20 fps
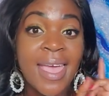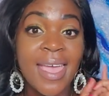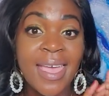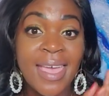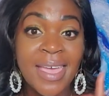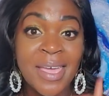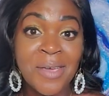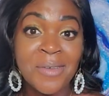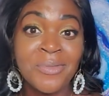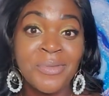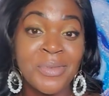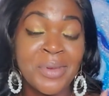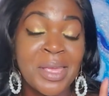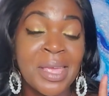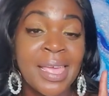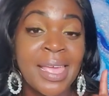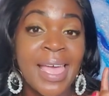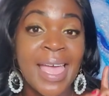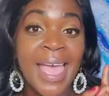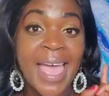
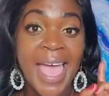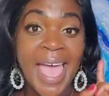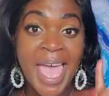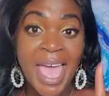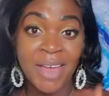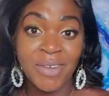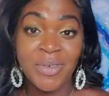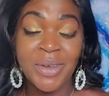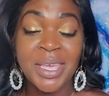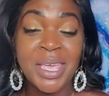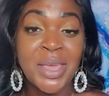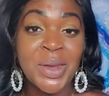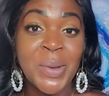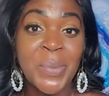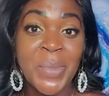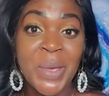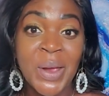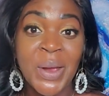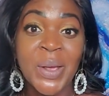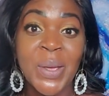every African
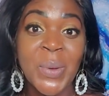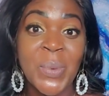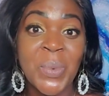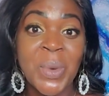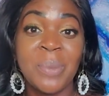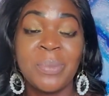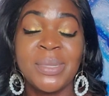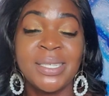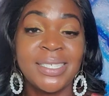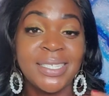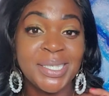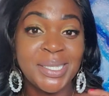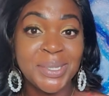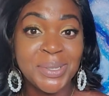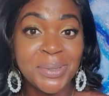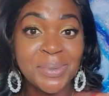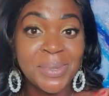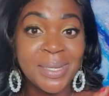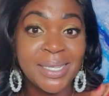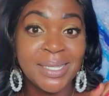American woman to
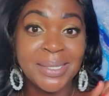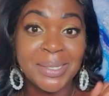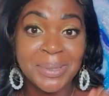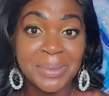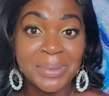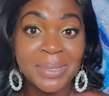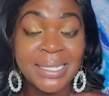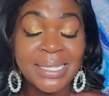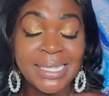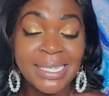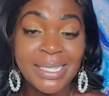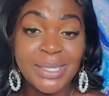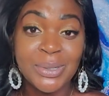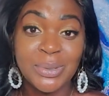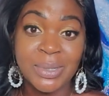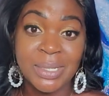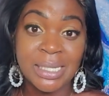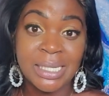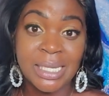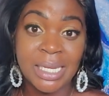do in
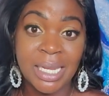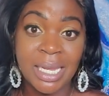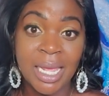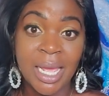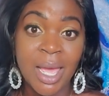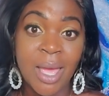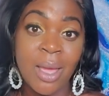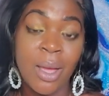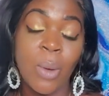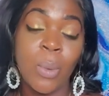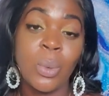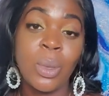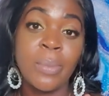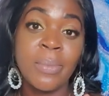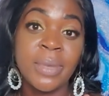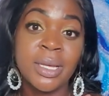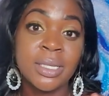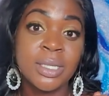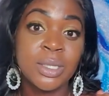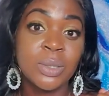2020. We
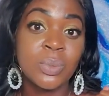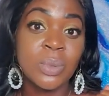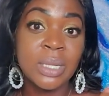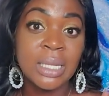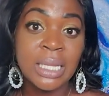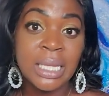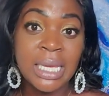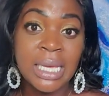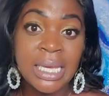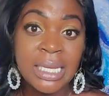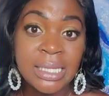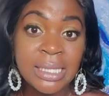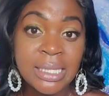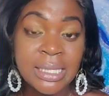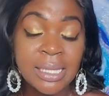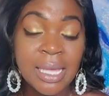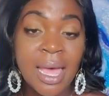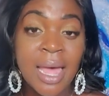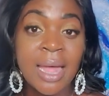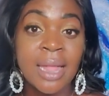must
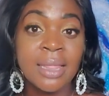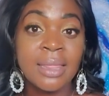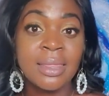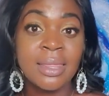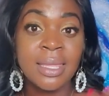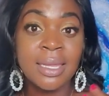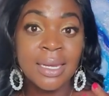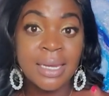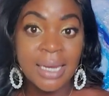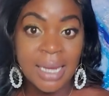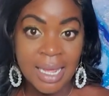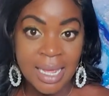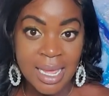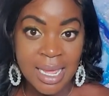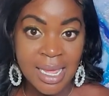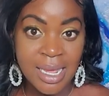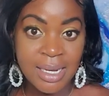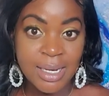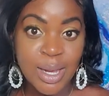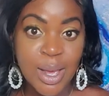release the
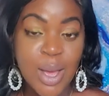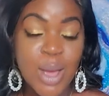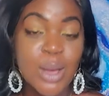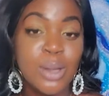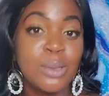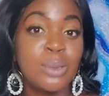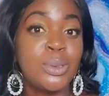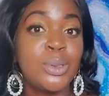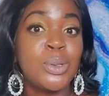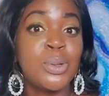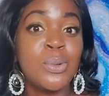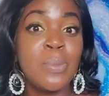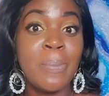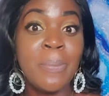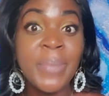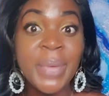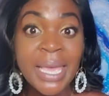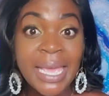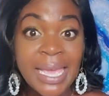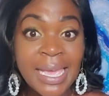need
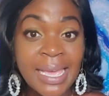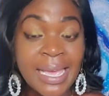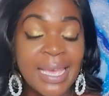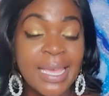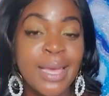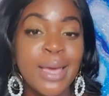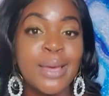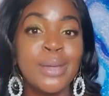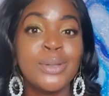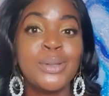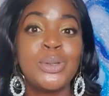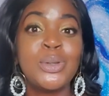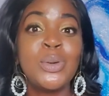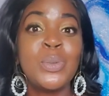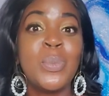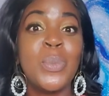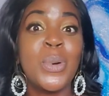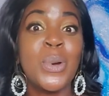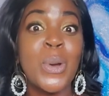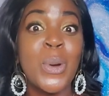to
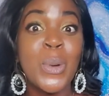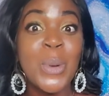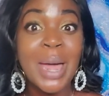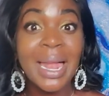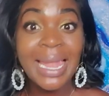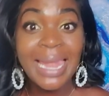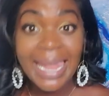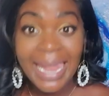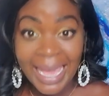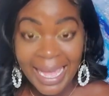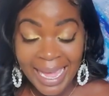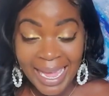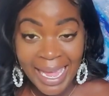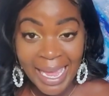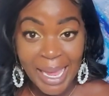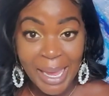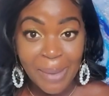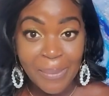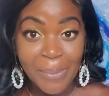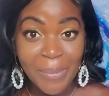
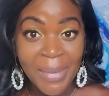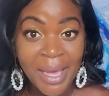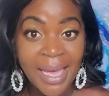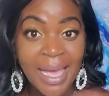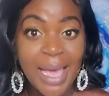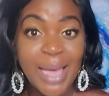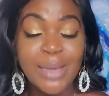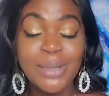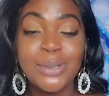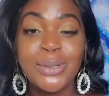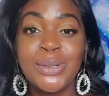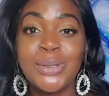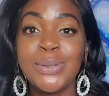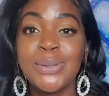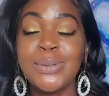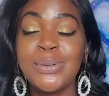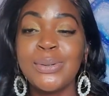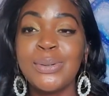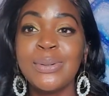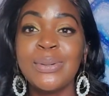proclaim,
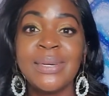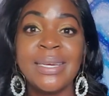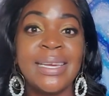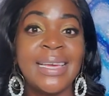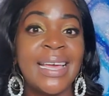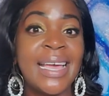to